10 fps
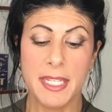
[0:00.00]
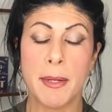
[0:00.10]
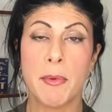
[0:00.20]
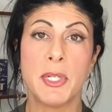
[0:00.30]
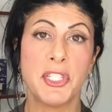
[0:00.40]
The
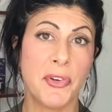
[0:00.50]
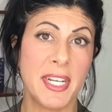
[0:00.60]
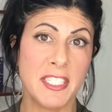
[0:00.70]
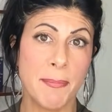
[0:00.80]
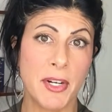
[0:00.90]
number one
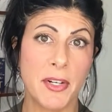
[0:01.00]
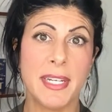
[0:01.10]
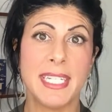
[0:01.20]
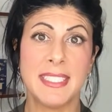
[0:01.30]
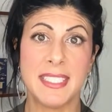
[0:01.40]
trace mineral
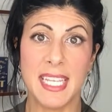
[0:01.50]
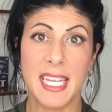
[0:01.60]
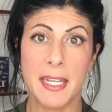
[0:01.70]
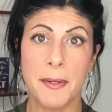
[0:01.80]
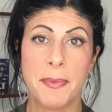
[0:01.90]
is
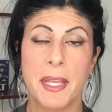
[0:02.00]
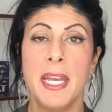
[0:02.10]
zinc.